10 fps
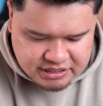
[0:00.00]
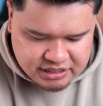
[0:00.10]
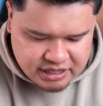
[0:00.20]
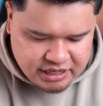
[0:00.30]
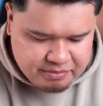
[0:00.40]

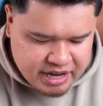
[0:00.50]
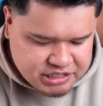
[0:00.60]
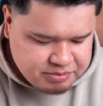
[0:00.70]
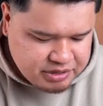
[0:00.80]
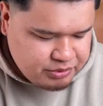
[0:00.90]
Nikita
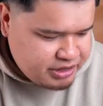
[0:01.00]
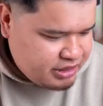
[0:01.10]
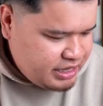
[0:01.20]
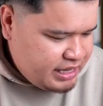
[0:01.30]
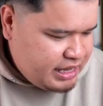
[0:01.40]
Mazepin with
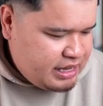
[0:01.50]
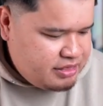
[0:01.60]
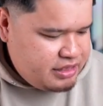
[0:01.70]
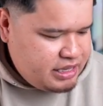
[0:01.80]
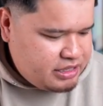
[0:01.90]
in
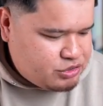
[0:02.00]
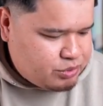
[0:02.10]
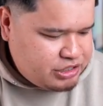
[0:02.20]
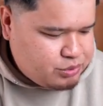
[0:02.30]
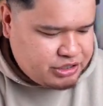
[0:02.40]
the
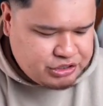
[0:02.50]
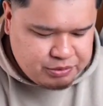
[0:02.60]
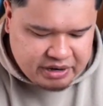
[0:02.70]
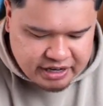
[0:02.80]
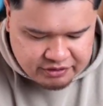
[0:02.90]
2022
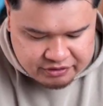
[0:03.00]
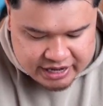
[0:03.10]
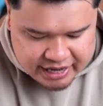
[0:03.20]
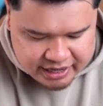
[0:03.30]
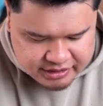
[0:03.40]
product for
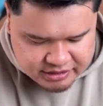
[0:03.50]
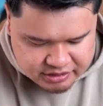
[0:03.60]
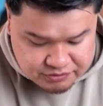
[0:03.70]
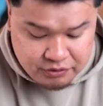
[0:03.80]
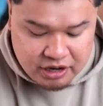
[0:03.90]
Haas,
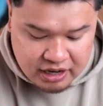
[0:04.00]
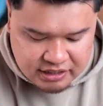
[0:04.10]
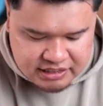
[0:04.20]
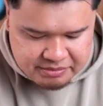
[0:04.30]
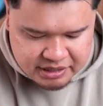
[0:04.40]

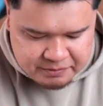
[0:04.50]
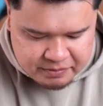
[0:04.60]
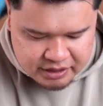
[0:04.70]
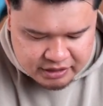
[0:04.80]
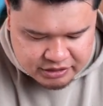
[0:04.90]

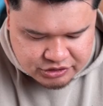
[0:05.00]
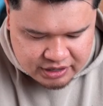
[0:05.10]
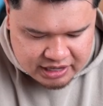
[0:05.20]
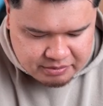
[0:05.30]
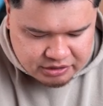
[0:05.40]
So
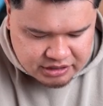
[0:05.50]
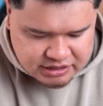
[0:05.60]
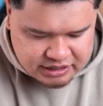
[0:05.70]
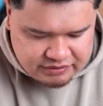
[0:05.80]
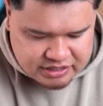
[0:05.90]
I'm going to
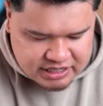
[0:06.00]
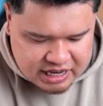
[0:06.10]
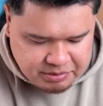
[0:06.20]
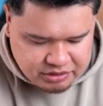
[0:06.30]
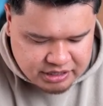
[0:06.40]
sleeve and
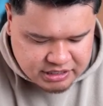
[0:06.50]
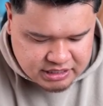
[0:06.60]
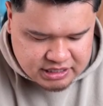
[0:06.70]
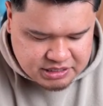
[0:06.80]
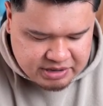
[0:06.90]
top load this because
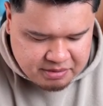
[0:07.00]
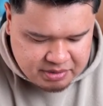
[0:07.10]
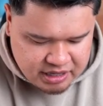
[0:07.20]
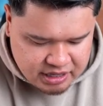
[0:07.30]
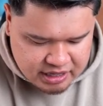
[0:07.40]
this might
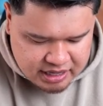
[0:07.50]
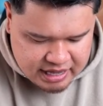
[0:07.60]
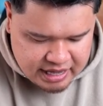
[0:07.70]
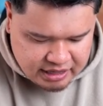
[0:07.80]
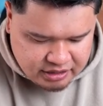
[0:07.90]
be
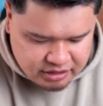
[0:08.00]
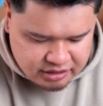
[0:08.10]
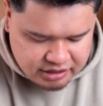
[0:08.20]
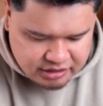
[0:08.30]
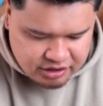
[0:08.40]
a
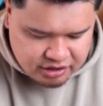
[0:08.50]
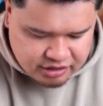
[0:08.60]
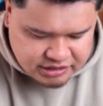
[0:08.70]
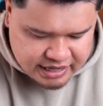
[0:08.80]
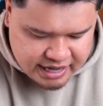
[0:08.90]
good card
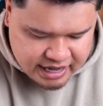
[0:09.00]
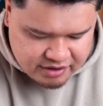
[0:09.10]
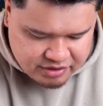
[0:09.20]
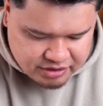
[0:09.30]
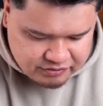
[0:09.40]
to
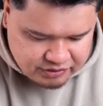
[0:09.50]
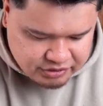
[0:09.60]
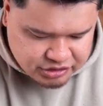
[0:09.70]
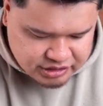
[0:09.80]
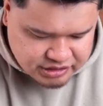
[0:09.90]
have in the
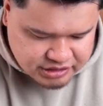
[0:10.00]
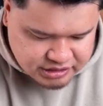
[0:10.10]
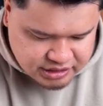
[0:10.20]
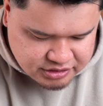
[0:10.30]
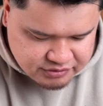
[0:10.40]
future because this is
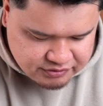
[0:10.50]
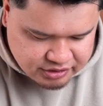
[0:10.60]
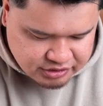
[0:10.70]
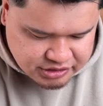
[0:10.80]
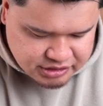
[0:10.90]
his
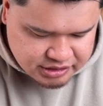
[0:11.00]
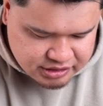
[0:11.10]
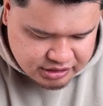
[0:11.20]
first,